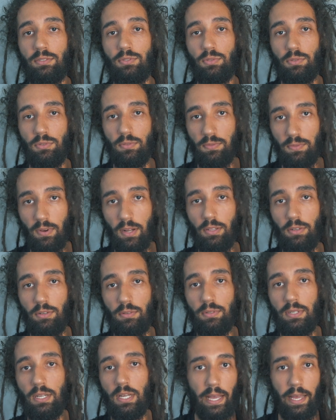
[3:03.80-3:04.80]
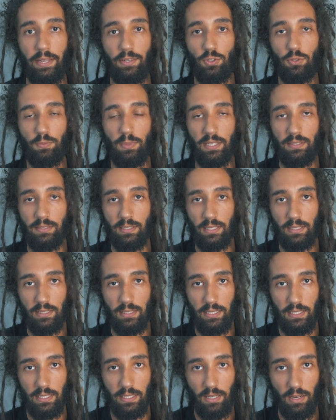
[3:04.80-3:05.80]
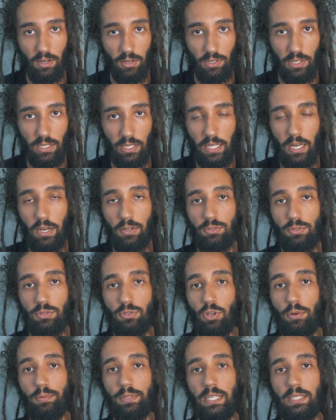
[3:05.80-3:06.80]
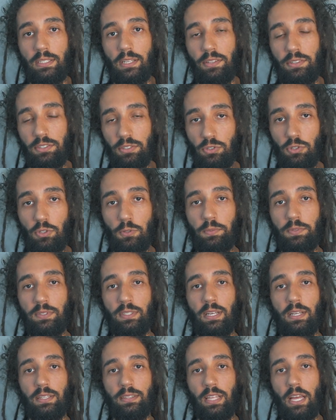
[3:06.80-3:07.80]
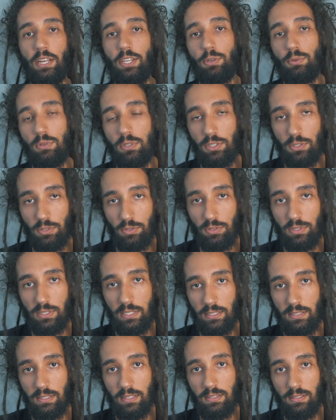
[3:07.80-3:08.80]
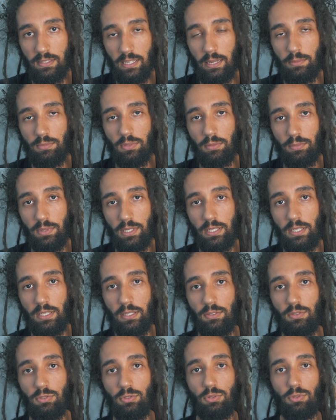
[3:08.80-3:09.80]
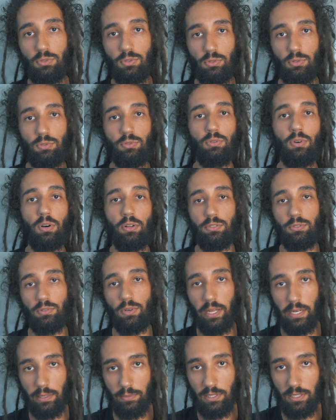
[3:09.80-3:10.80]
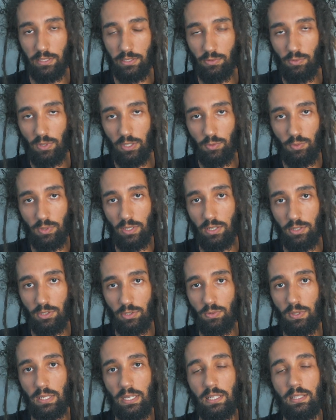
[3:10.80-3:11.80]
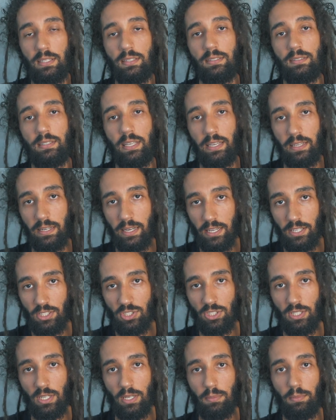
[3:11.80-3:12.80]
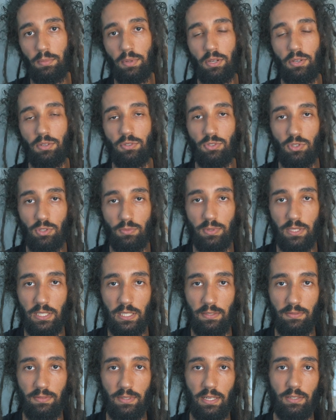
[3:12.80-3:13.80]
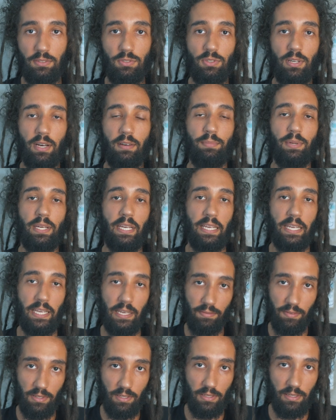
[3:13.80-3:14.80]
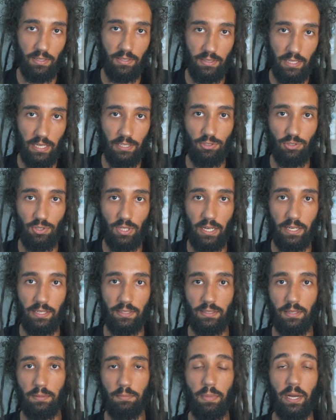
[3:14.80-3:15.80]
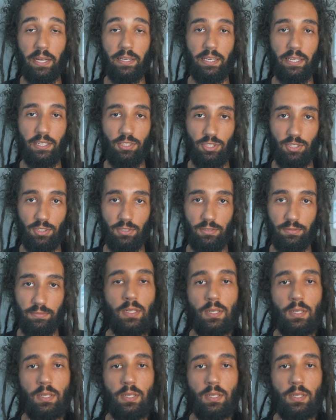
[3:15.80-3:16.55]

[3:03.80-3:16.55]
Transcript: to follow, and you basically are allowed to dominate other groups, then you will use this same dominion to do onto animals what we are doing in this day and age, because you believe that you have been given that right by nature.